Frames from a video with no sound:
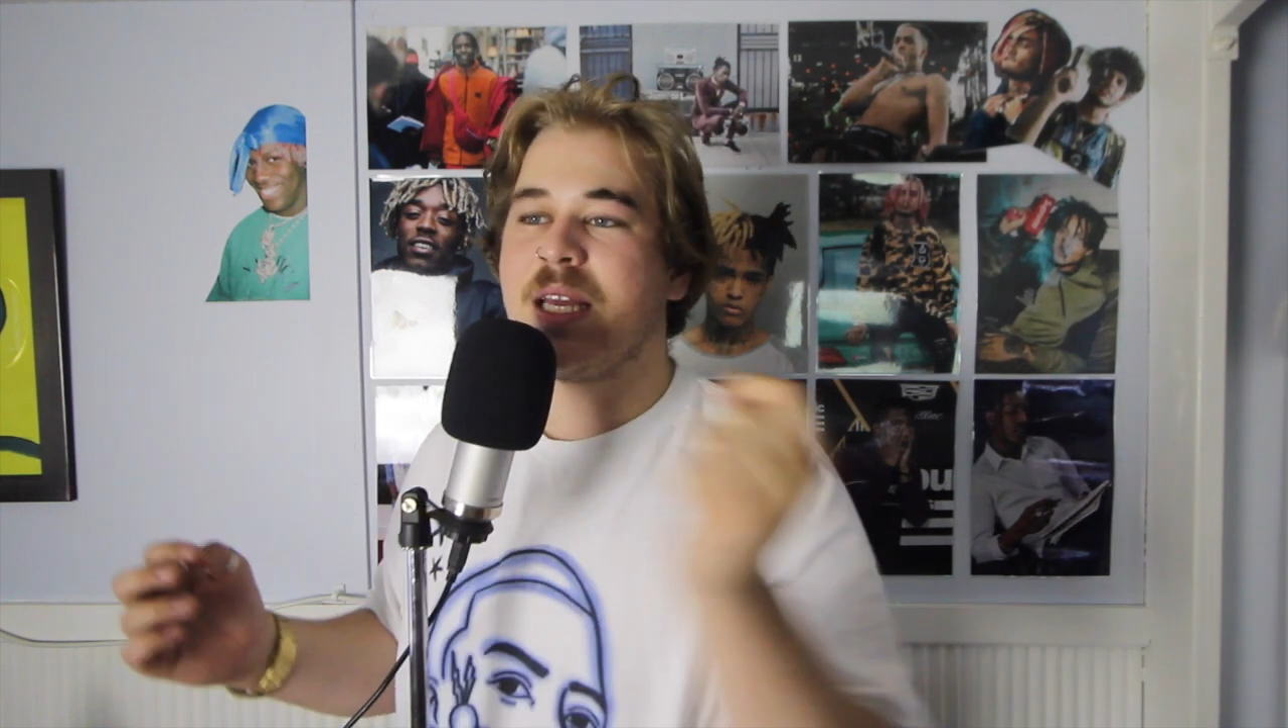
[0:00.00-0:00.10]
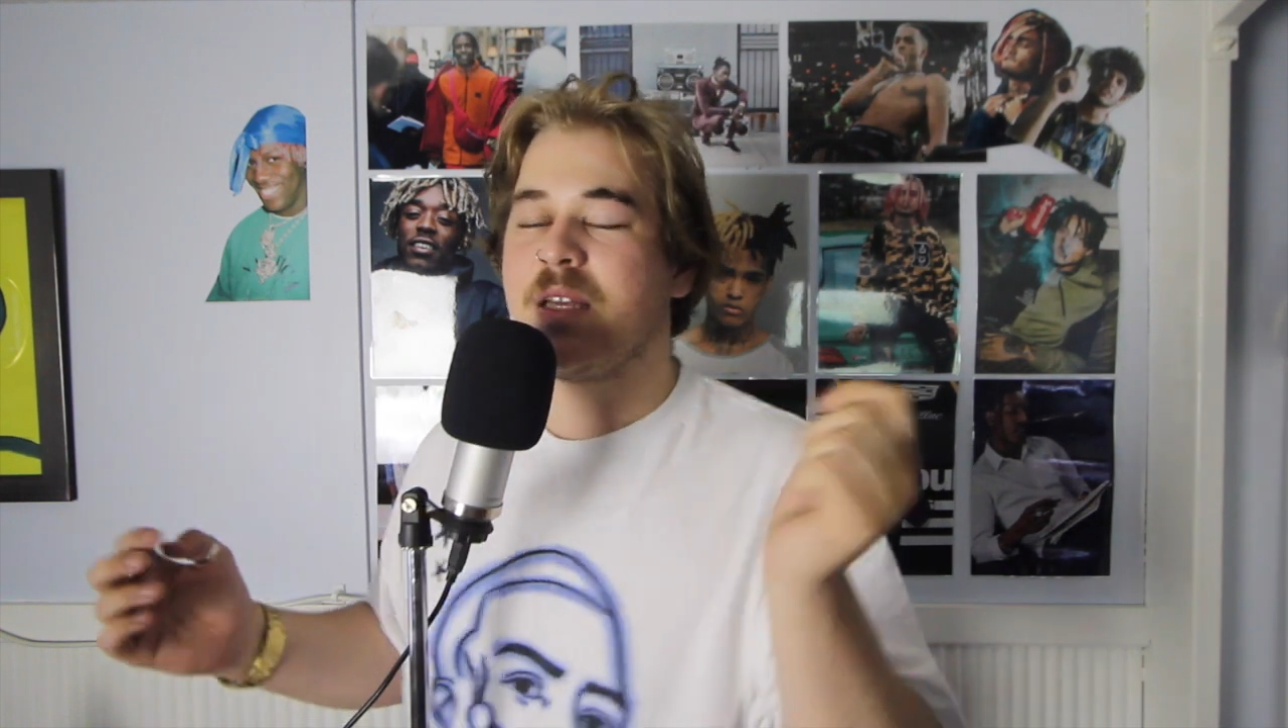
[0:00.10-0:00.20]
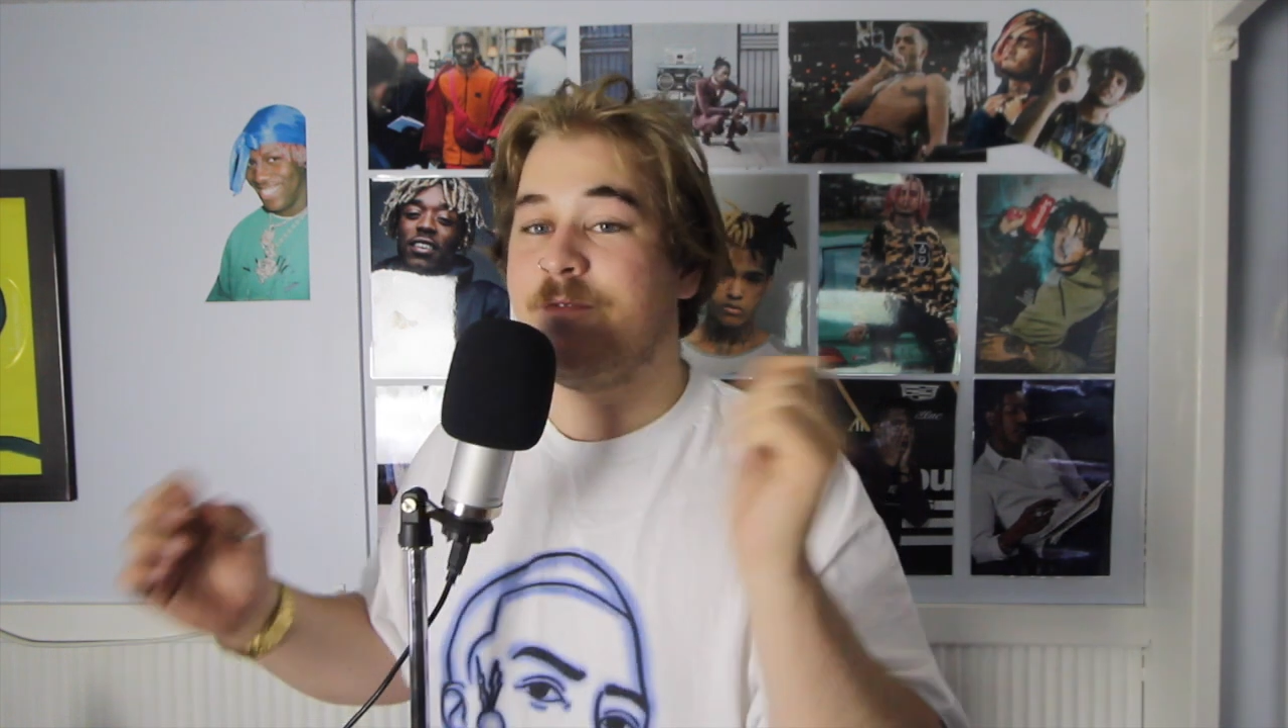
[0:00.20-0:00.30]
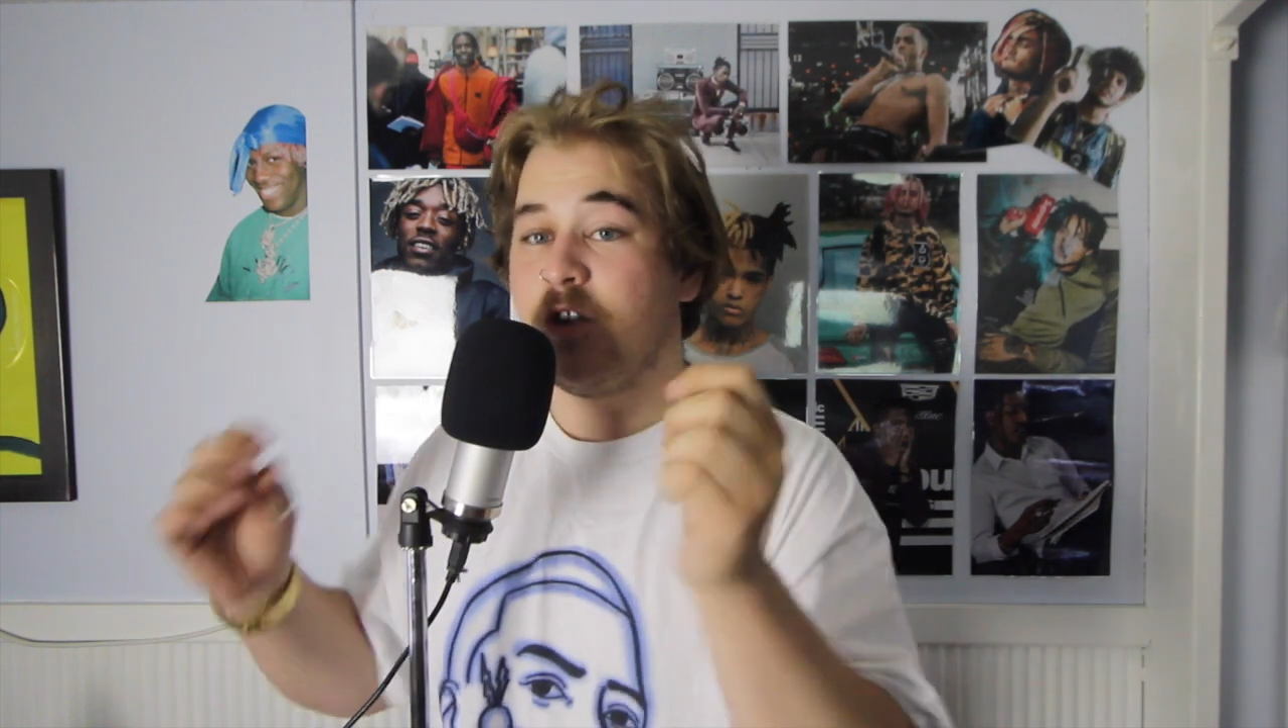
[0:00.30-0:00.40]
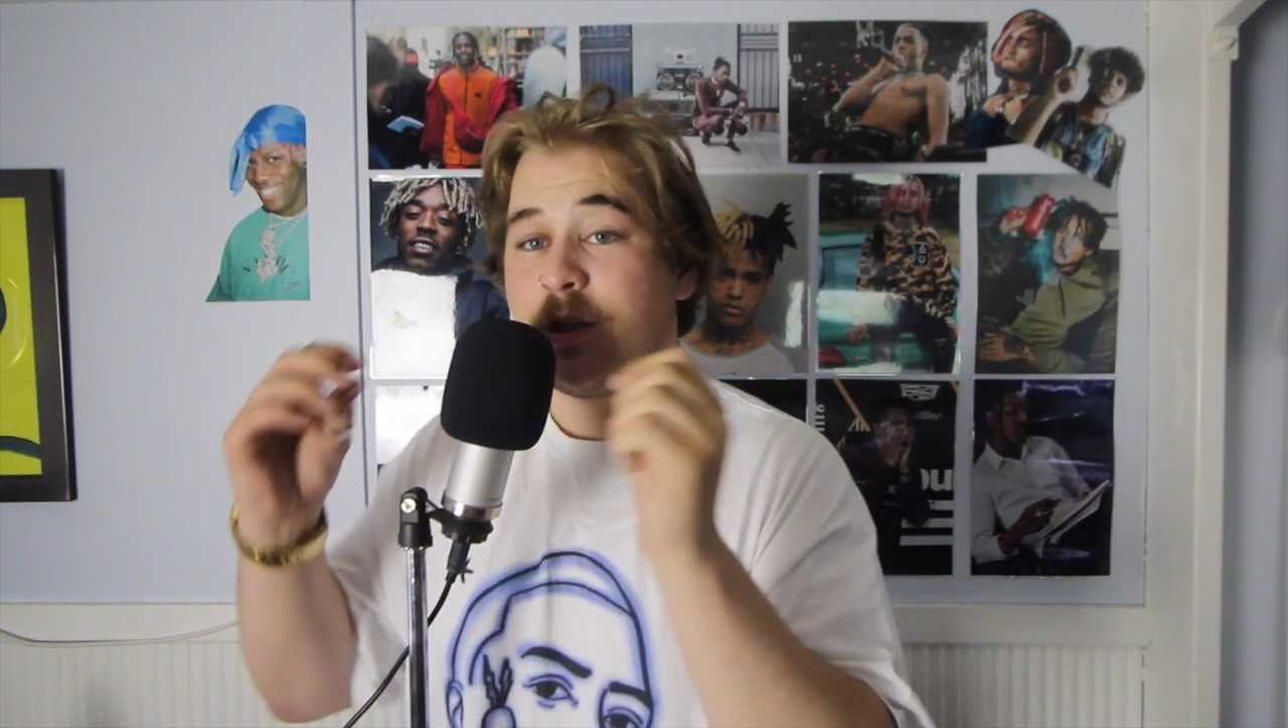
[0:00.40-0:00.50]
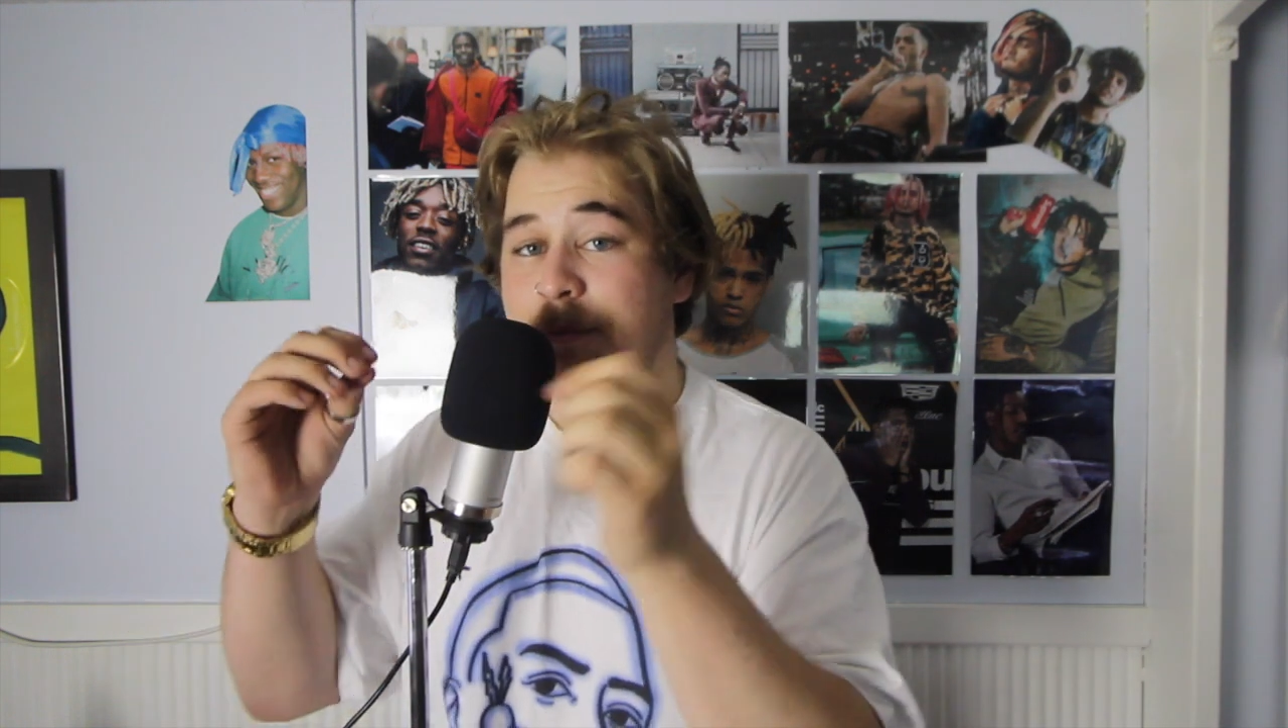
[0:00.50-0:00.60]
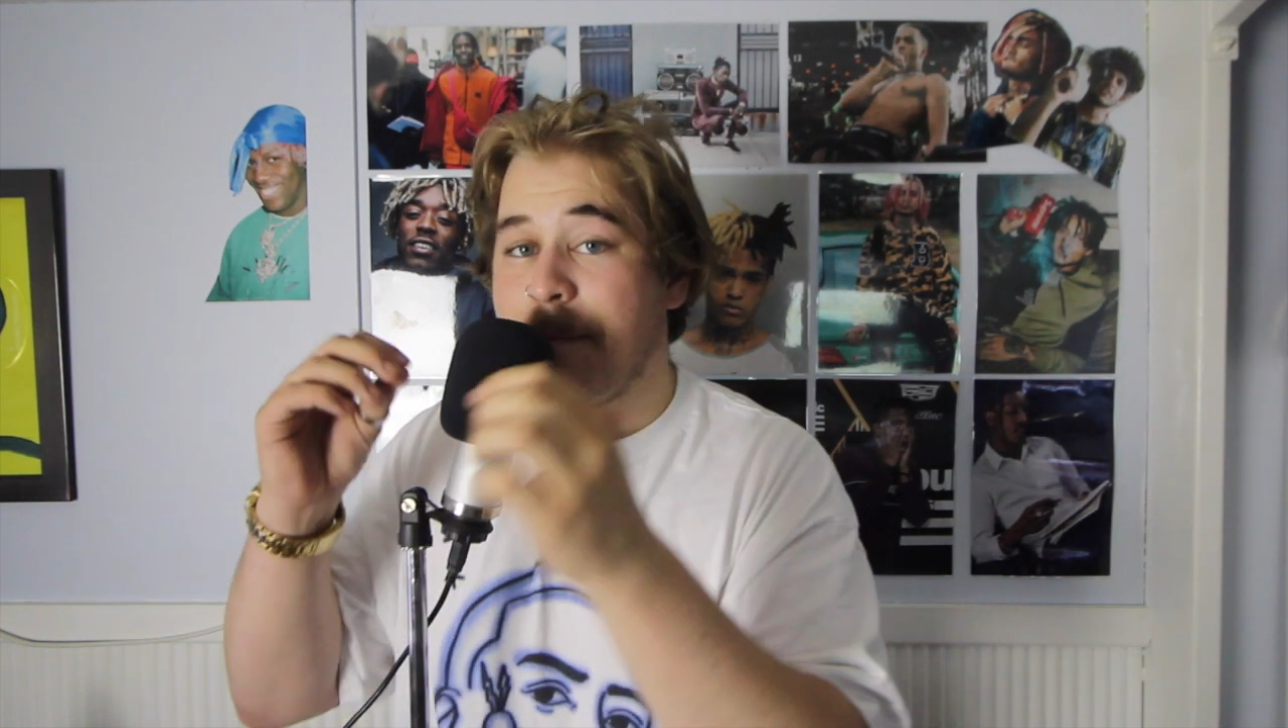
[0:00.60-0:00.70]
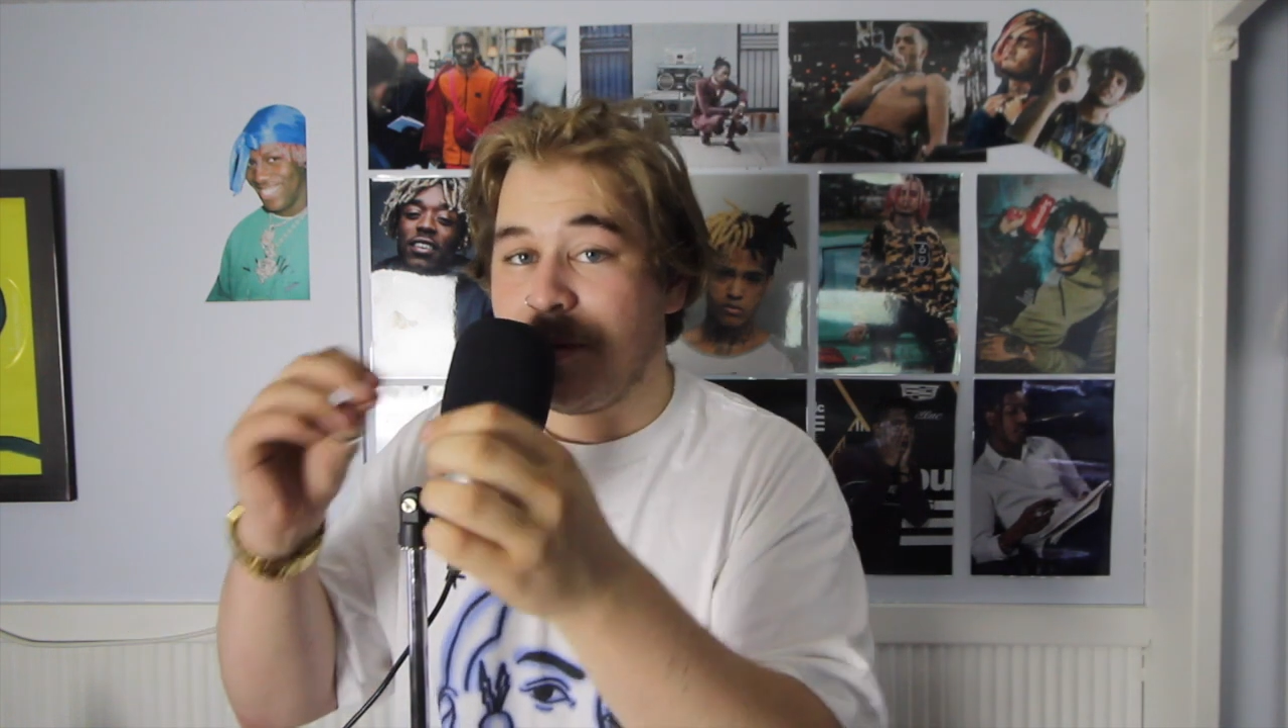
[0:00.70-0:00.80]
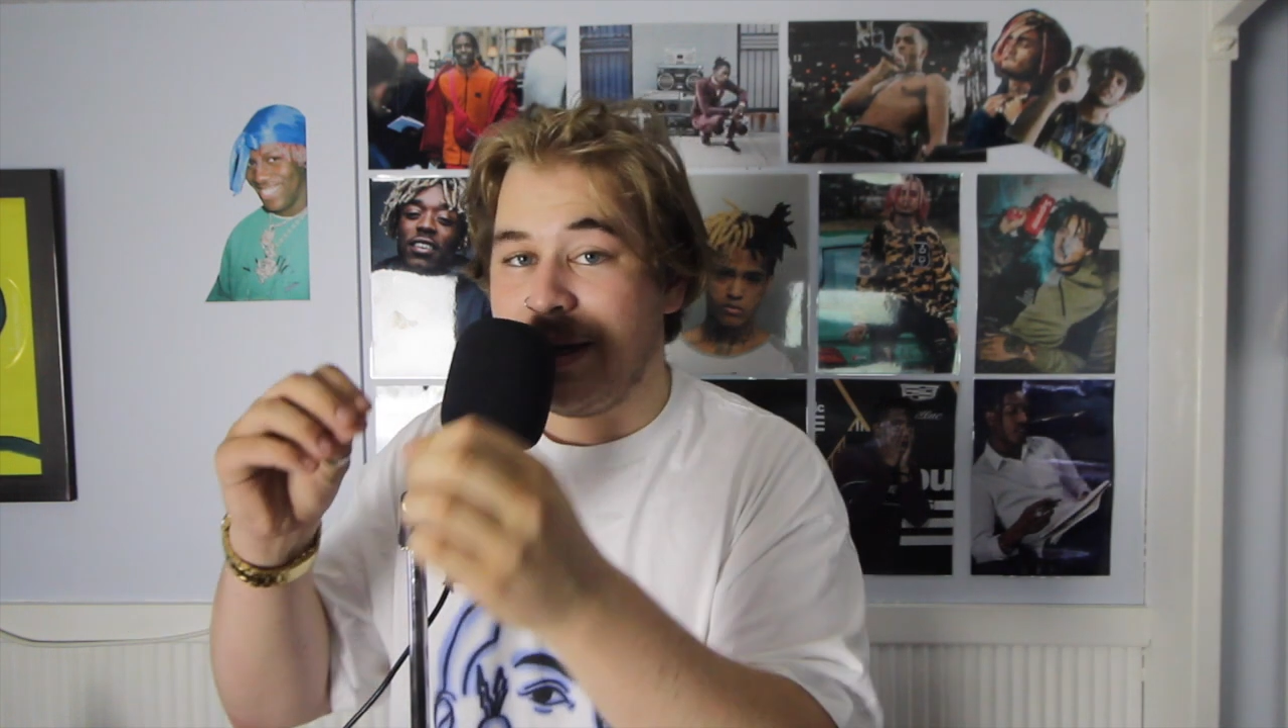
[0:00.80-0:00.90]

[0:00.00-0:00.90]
like, first people